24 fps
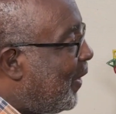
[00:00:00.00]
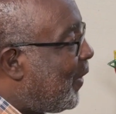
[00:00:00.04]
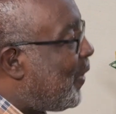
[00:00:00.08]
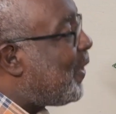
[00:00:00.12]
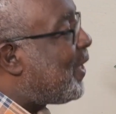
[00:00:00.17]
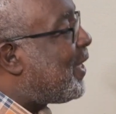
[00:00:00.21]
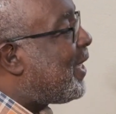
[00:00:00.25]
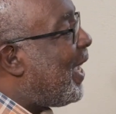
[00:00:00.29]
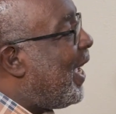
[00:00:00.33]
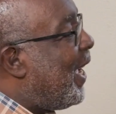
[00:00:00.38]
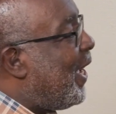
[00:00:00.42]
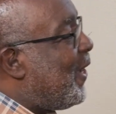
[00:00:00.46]
to
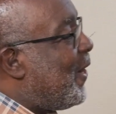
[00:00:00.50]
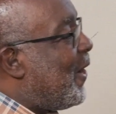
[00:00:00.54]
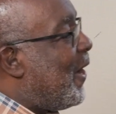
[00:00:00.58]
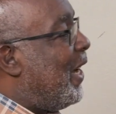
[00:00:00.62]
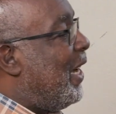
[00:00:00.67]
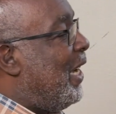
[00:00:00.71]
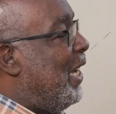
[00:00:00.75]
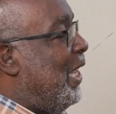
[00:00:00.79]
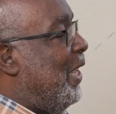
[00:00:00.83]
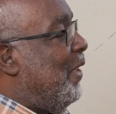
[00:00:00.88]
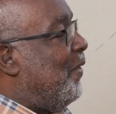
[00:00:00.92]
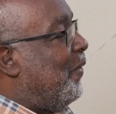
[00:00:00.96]
say
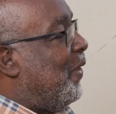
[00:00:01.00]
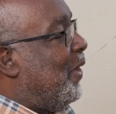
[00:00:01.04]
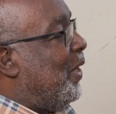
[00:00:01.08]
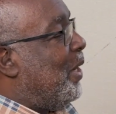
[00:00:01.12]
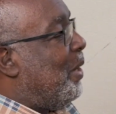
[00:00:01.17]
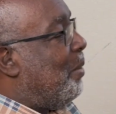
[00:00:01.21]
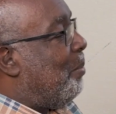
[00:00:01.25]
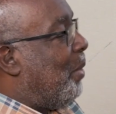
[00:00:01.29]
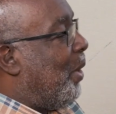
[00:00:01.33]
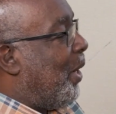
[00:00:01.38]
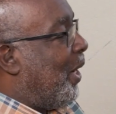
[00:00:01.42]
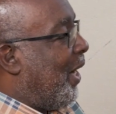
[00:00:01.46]
you're leaving
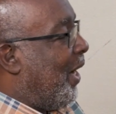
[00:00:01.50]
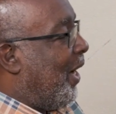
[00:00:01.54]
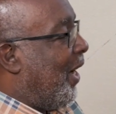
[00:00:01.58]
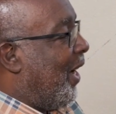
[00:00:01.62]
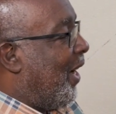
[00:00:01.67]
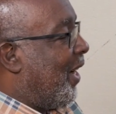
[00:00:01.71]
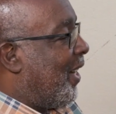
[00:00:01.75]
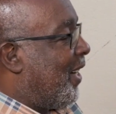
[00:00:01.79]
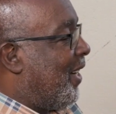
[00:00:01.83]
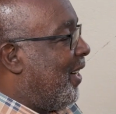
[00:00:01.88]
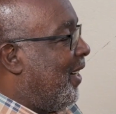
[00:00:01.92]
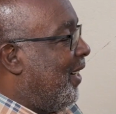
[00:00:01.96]
the
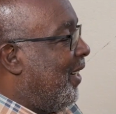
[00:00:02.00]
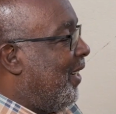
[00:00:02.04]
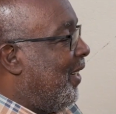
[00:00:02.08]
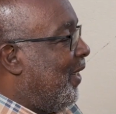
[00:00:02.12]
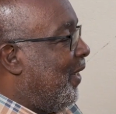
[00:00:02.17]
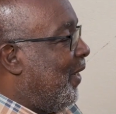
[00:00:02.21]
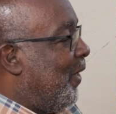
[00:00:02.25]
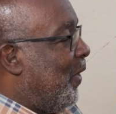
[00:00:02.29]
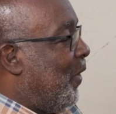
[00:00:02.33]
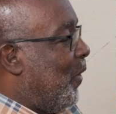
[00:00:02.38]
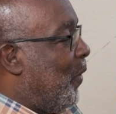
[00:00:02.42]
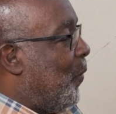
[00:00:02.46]
monarch when
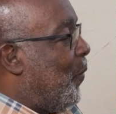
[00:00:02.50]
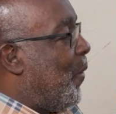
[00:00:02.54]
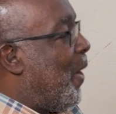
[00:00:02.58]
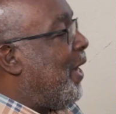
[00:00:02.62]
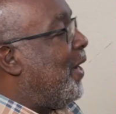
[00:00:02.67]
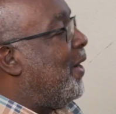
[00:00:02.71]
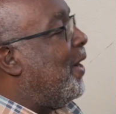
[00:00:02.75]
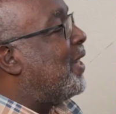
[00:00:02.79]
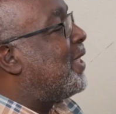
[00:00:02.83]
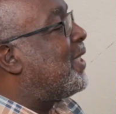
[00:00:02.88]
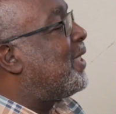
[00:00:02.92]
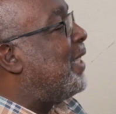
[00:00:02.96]

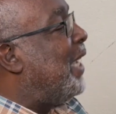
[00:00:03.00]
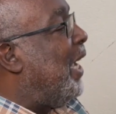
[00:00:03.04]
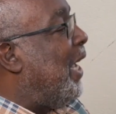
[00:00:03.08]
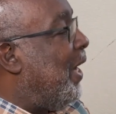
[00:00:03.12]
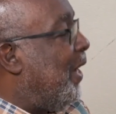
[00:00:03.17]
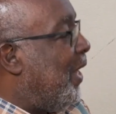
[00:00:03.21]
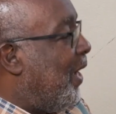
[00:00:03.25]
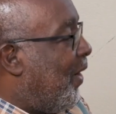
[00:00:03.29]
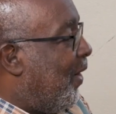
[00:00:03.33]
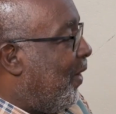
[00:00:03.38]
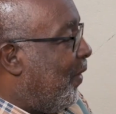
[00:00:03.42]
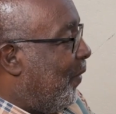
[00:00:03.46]
you're
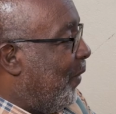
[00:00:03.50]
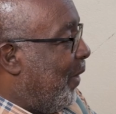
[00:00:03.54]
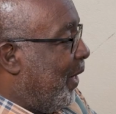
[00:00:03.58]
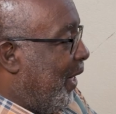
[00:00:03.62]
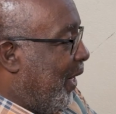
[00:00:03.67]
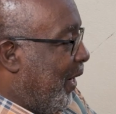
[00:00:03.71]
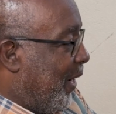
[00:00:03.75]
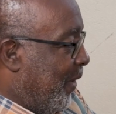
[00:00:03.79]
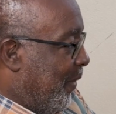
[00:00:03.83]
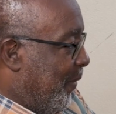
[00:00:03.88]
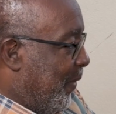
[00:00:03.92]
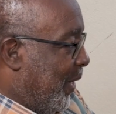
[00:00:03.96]
staying with
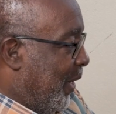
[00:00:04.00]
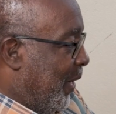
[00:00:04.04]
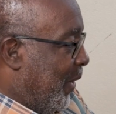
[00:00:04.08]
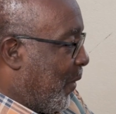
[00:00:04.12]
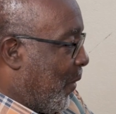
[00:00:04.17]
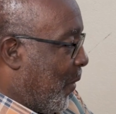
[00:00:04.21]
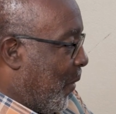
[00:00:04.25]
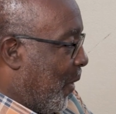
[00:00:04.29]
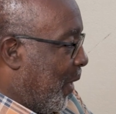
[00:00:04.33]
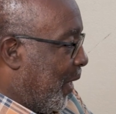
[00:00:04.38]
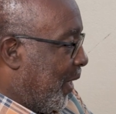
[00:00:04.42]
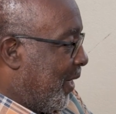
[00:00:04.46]
the
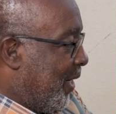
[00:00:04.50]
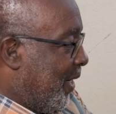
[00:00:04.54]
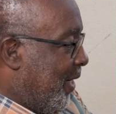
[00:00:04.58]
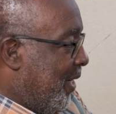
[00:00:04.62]
court.